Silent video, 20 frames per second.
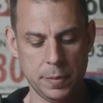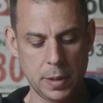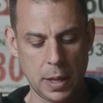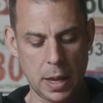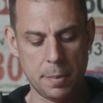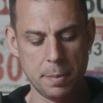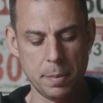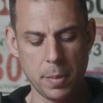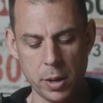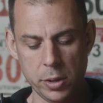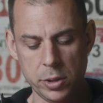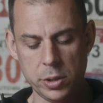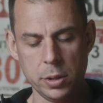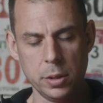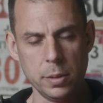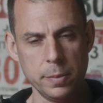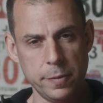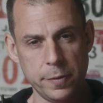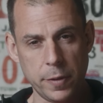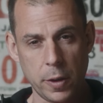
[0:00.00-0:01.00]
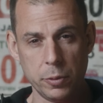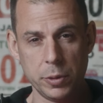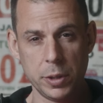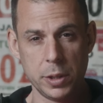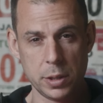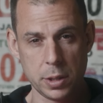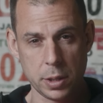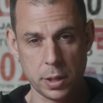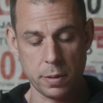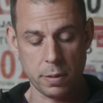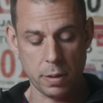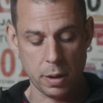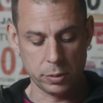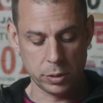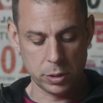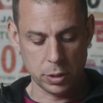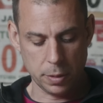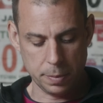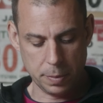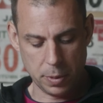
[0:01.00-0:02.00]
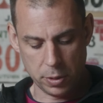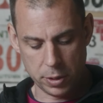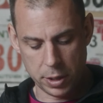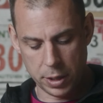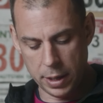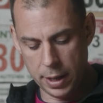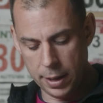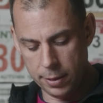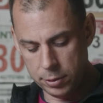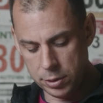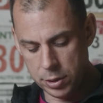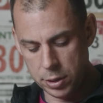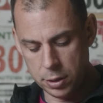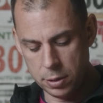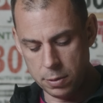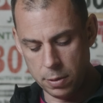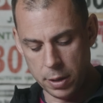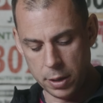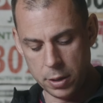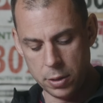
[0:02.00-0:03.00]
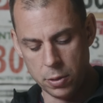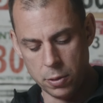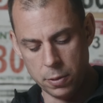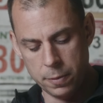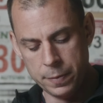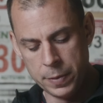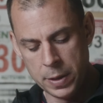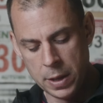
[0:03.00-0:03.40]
and most of them fold into their own top pocket now, which is quite cool.